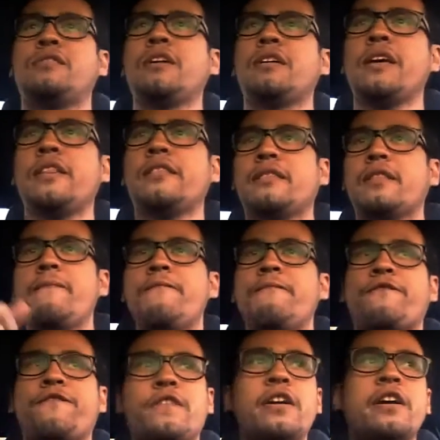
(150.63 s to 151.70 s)
you get
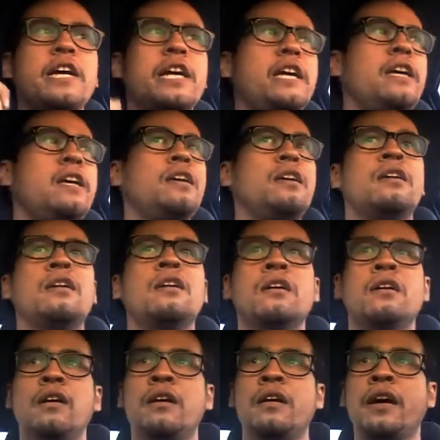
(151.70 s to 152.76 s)
them free.
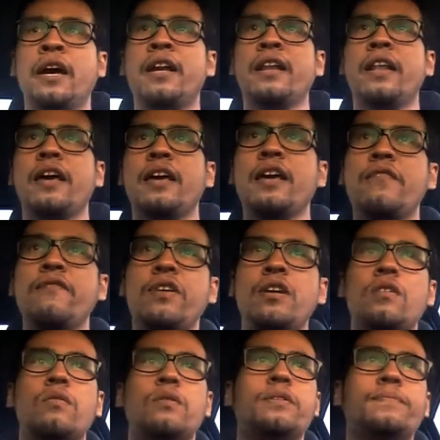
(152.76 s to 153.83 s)
And they give
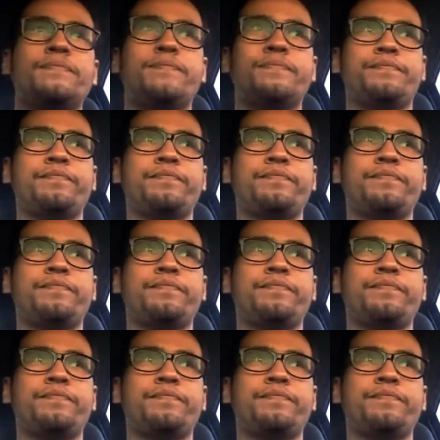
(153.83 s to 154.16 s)
you a